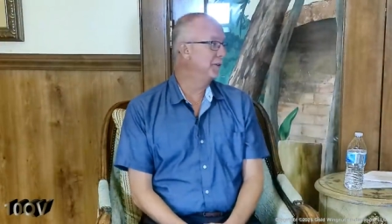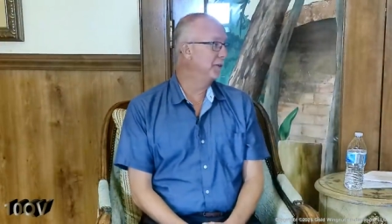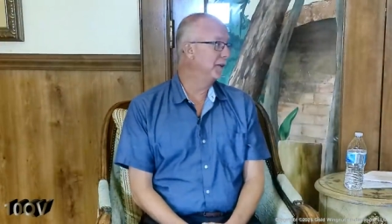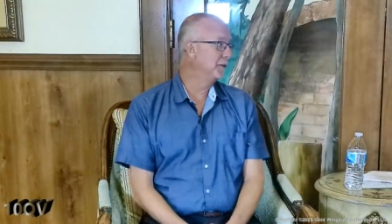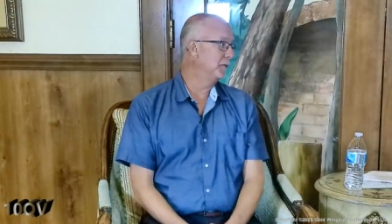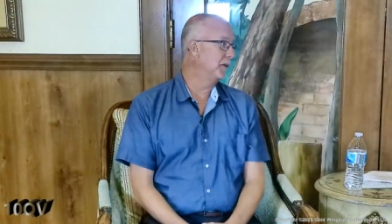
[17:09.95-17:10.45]
You
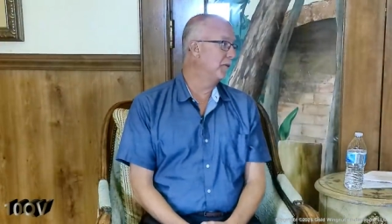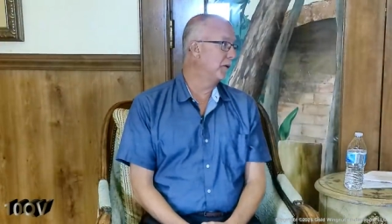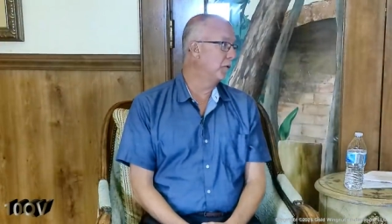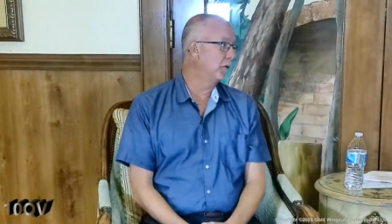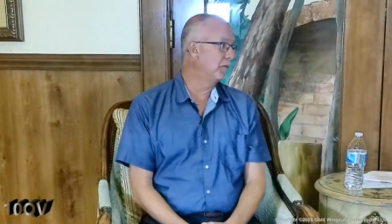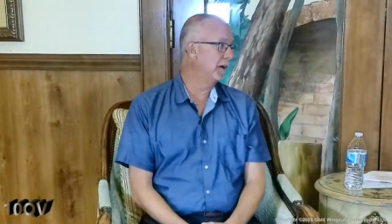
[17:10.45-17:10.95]
know, that's one of our
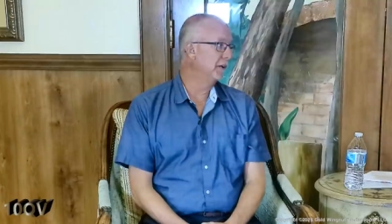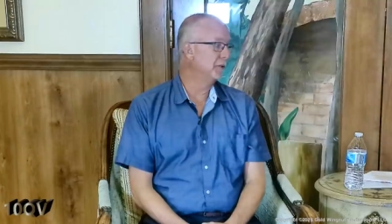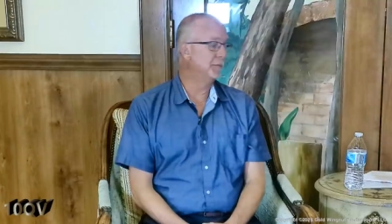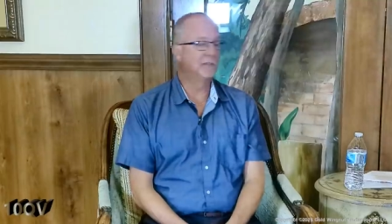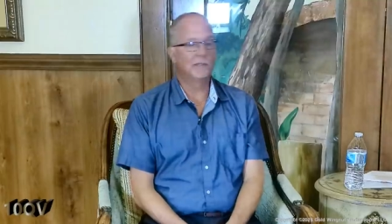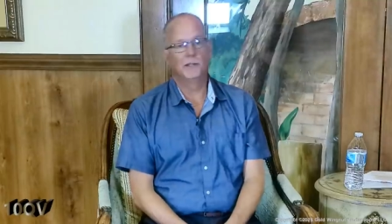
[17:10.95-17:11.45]
core values
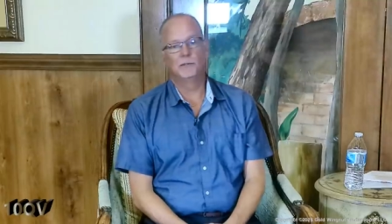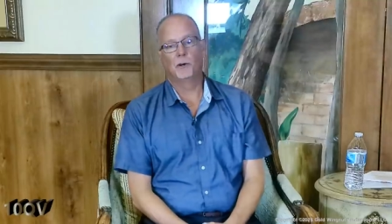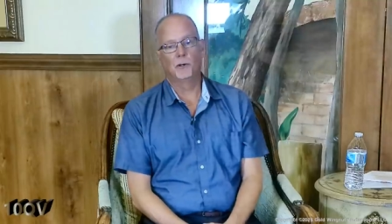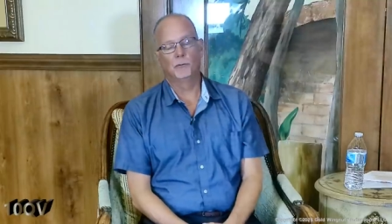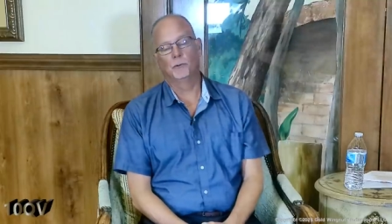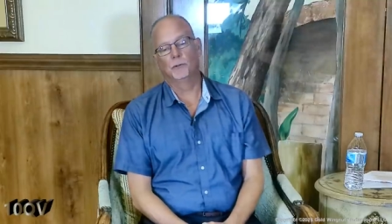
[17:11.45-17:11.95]
besides
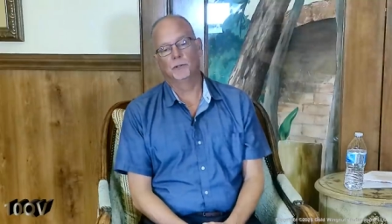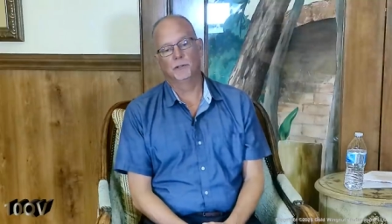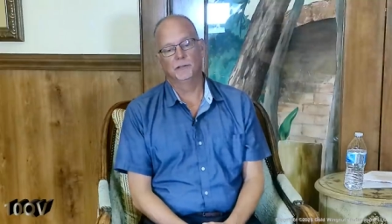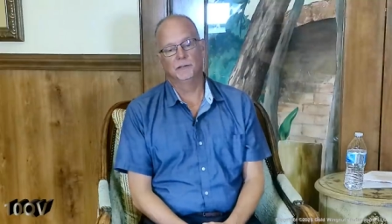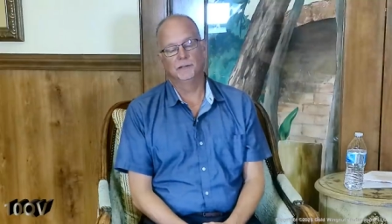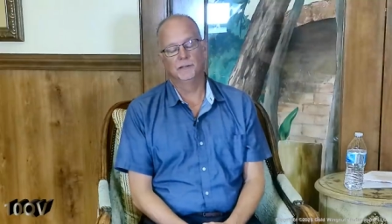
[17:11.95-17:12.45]
hard work
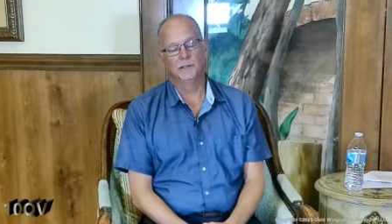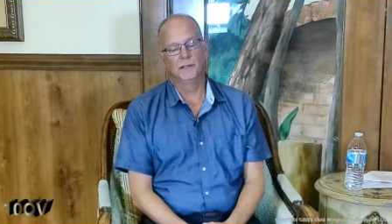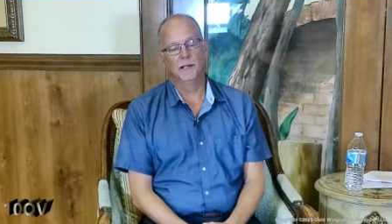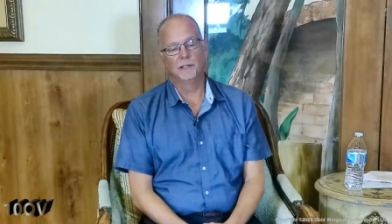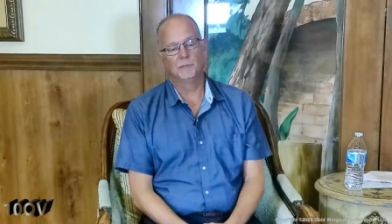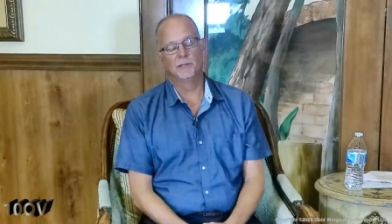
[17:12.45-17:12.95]
and
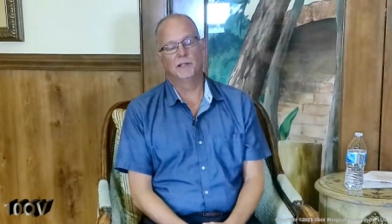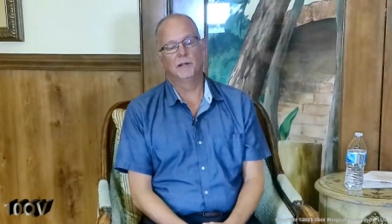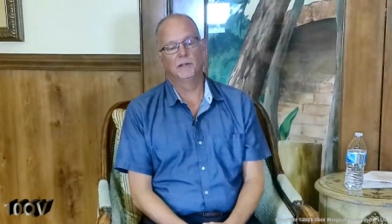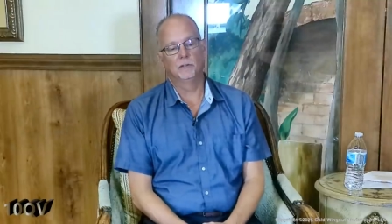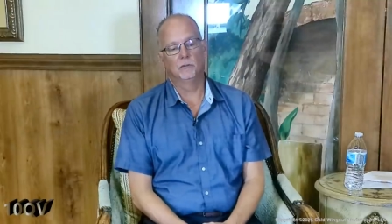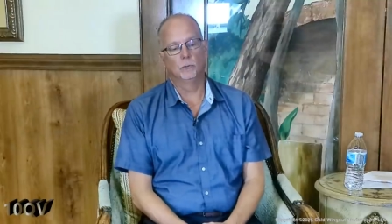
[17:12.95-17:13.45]

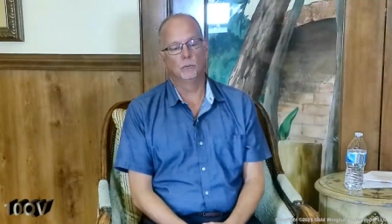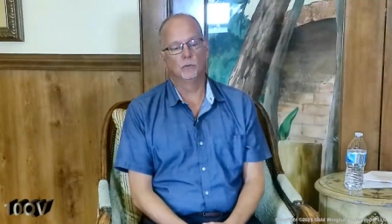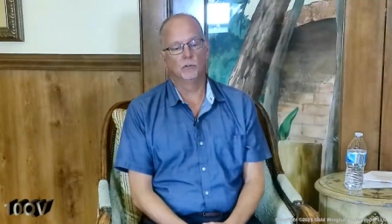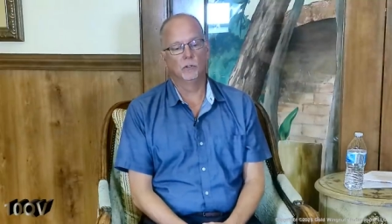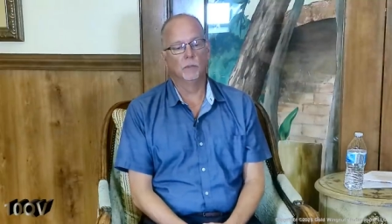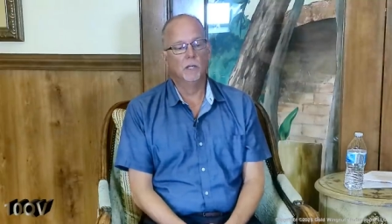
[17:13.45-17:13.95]
hospitality and
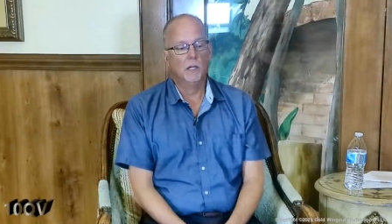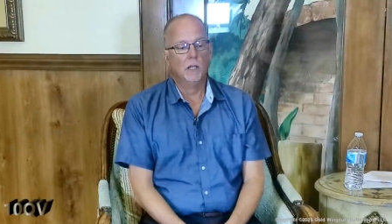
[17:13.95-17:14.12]
stewardship.